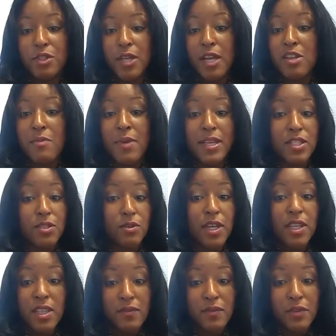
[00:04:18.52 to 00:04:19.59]
shot you may still
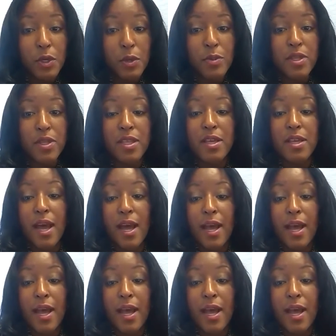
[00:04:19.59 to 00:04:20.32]
get the flu but the